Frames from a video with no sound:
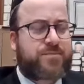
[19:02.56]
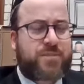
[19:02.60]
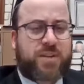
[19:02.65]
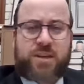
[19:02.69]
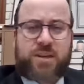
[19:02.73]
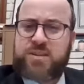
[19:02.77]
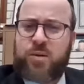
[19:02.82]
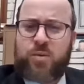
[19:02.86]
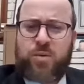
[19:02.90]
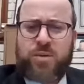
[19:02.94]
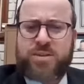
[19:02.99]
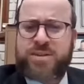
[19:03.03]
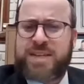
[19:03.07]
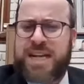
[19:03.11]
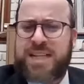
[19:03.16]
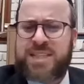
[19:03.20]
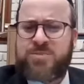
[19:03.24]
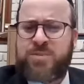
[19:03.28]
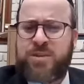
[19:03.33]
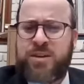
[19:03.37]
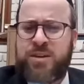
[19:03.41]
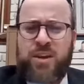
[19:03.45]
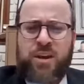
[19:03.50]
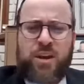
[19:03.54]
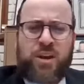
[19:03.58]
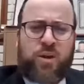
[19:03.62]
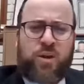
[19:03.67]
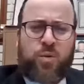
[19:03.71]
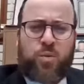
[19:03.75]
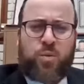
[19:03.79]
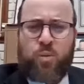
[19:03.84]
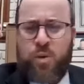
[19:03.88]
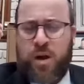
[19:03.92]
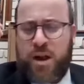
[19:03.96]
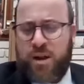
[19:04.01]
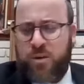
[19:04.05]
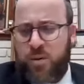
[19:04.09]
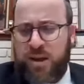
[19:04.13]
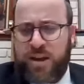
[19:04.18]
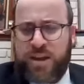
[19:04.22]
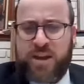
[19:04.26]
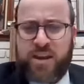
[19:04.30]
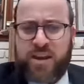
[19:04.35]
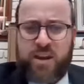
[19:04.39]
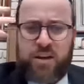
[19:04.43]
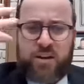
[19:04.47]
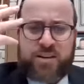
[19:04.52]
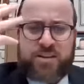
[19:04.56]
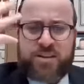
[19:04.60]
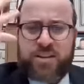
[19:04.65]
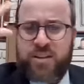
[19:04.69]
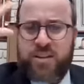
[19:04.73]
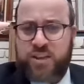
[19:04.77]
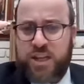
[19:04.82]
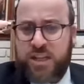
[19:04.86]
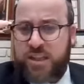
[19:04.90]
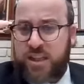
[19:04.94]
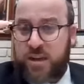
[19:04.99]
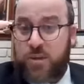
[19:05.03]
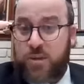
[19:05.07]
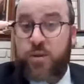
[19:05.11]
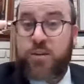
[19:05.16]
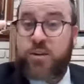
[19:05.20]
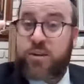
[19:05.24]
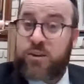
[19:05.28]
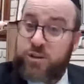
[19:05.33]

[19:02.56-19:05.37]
you know, someone once asked me, why do I care? It's in the Gentile world.